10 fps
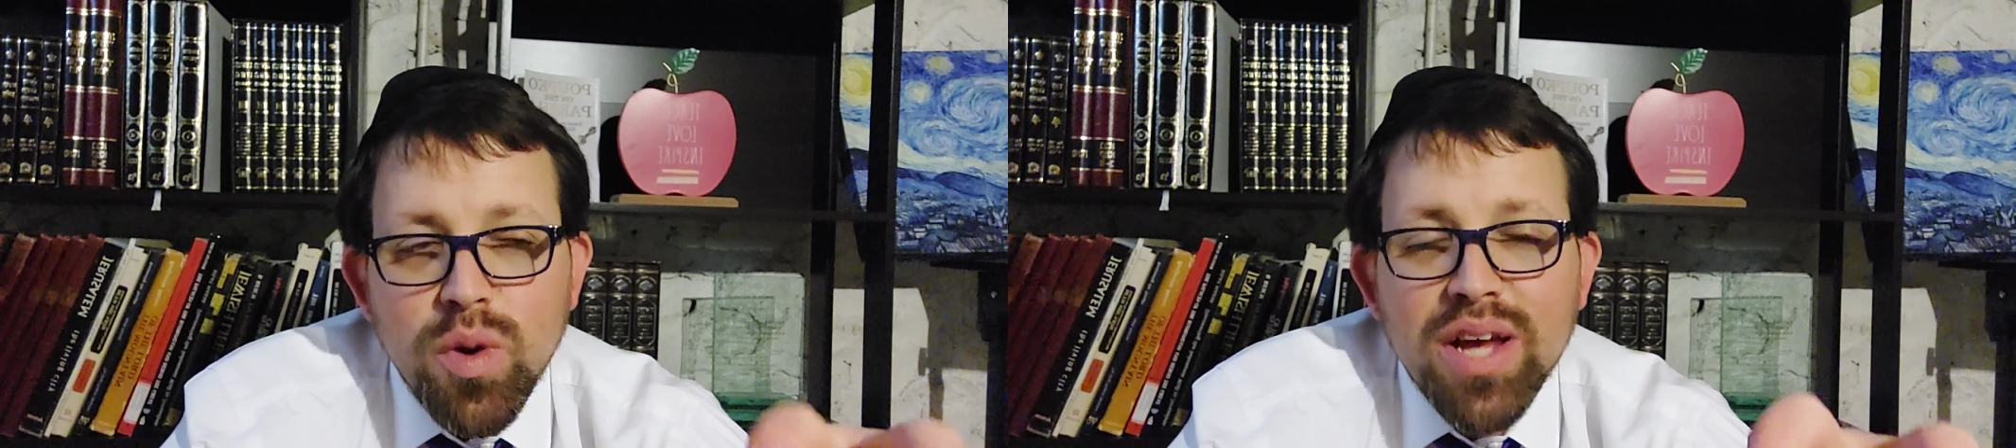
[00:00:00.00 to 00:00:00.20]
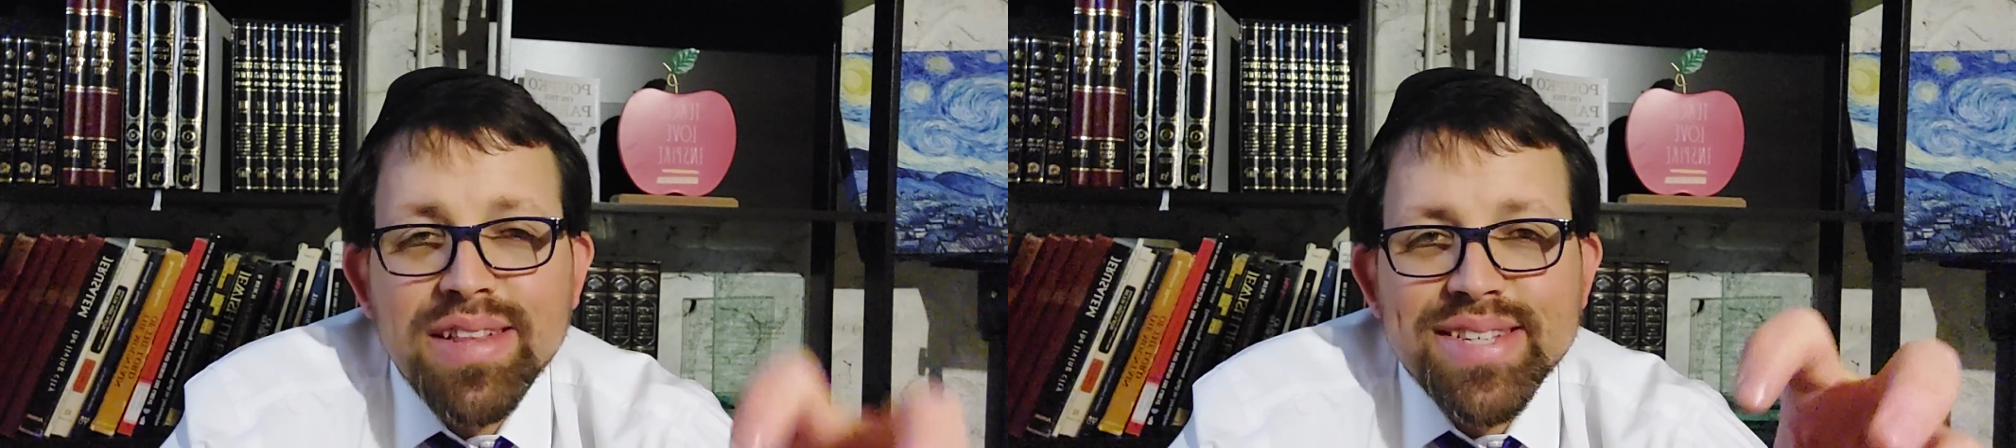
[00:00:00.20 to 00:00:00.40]

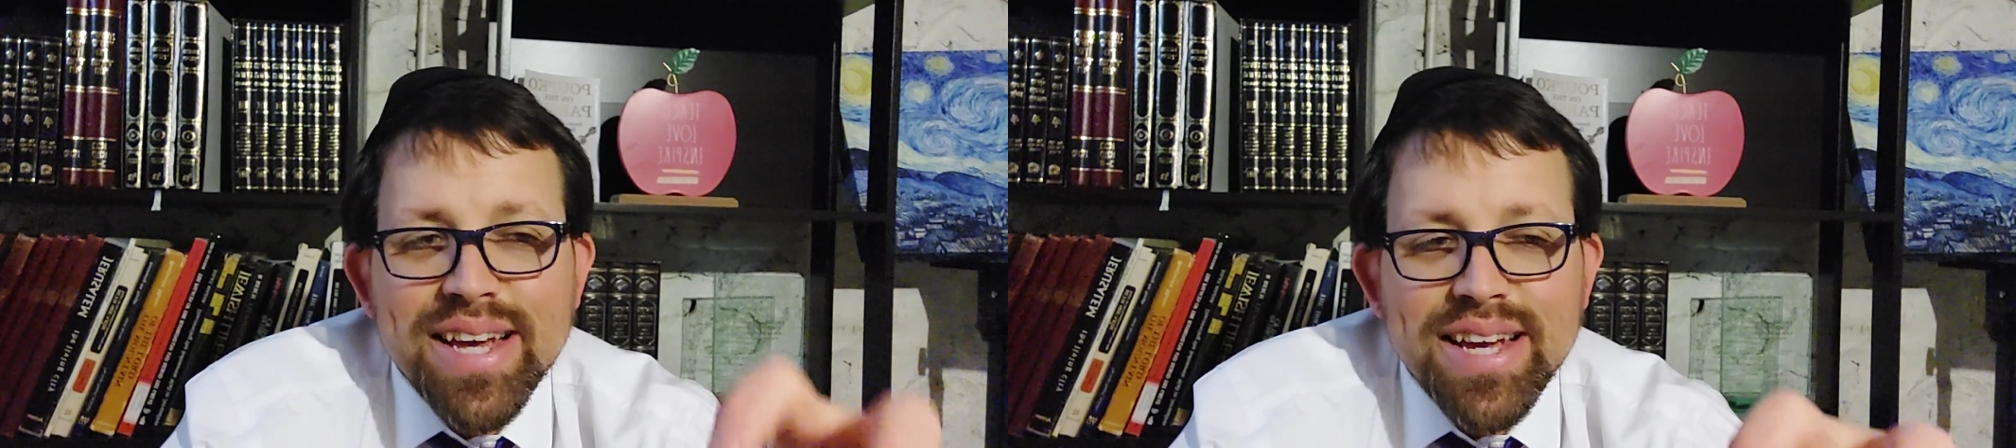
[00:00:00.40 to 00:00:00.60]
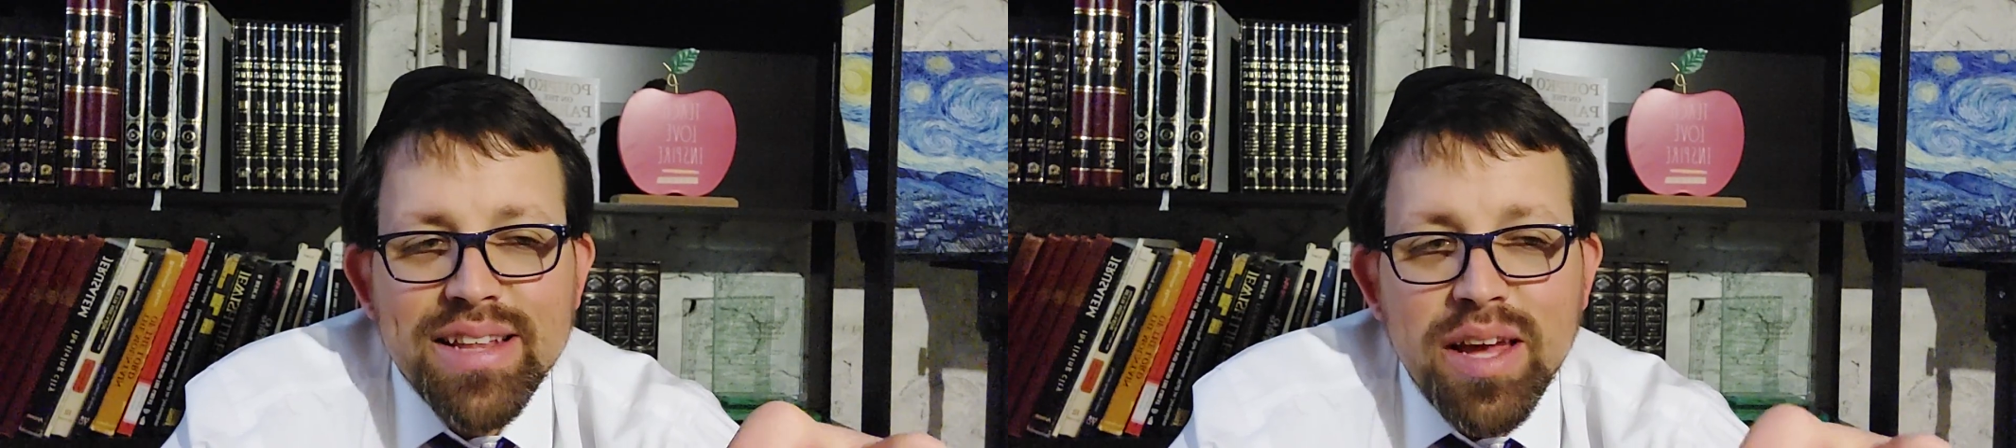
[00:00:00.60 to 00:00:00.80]
Why? And the
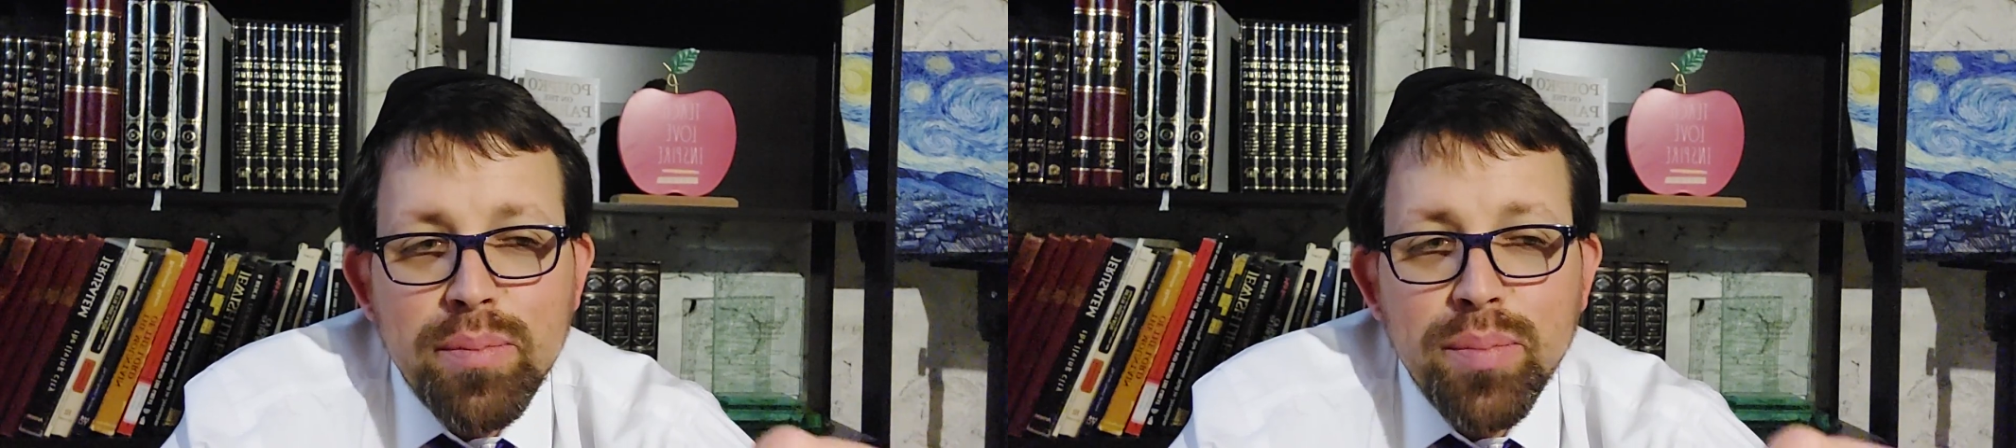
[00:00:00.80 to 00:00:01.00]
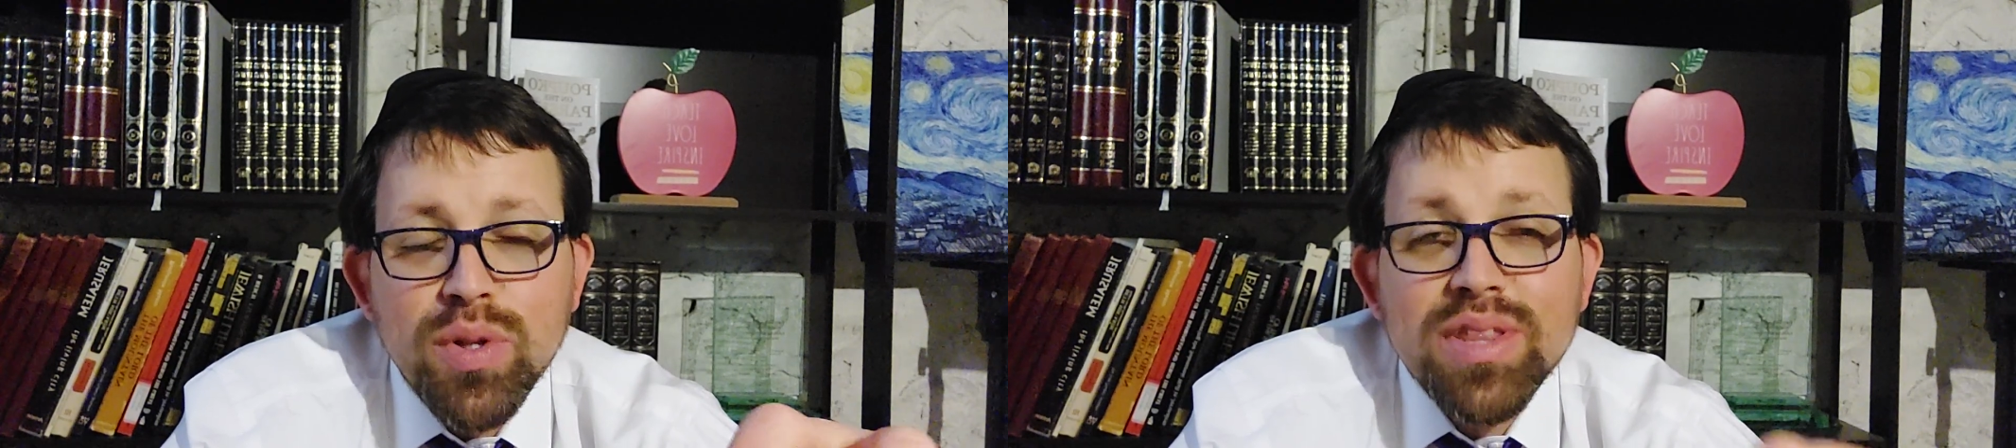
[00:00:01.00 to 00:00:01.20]
second
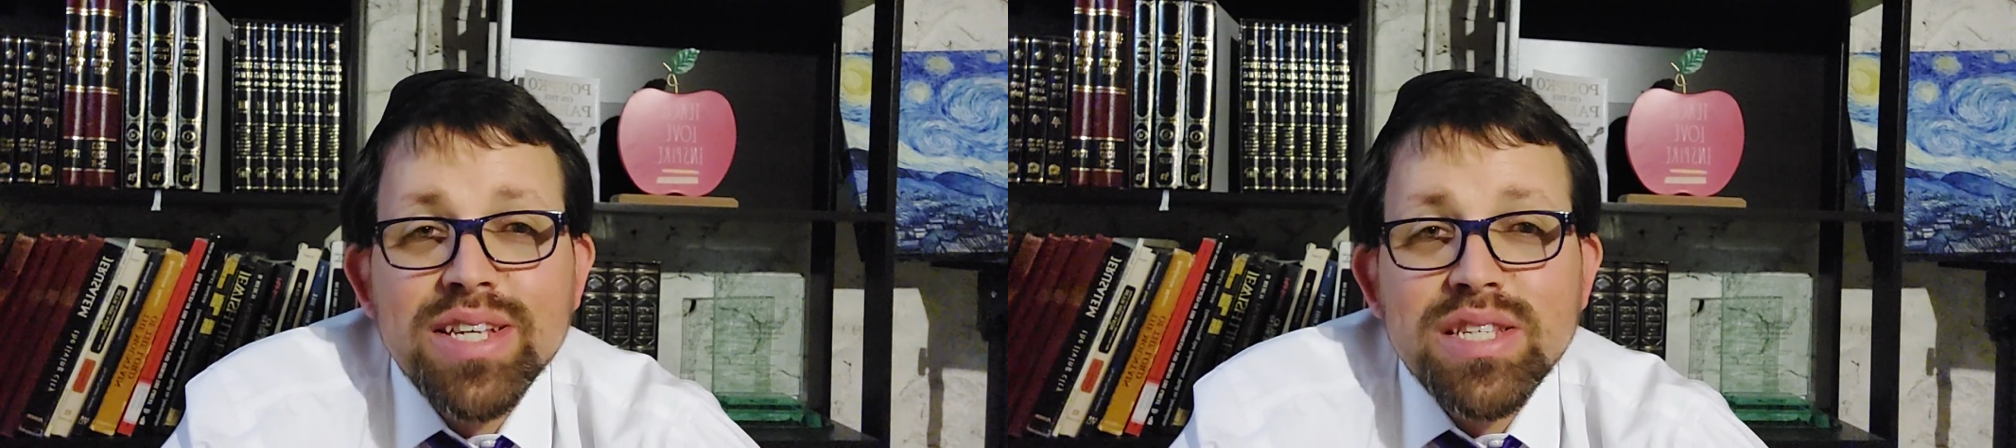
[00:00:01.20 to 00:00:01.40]
time, put the